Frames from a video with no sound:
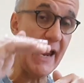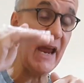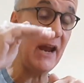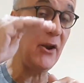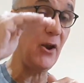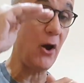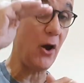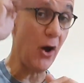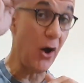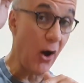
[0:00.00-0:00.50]
and
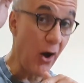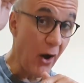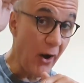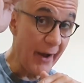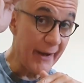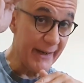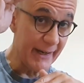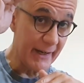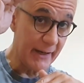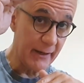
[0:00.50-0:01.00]

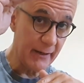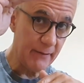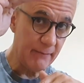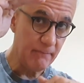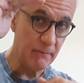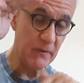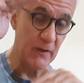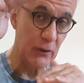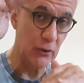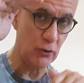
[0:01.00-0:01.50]
higher
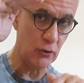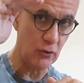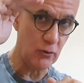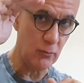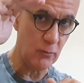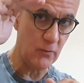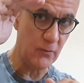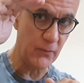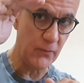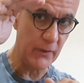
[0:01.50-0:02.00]
than a
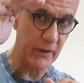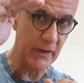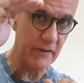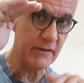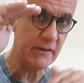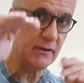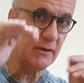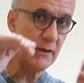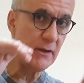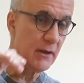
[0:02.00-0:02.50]
normal fret,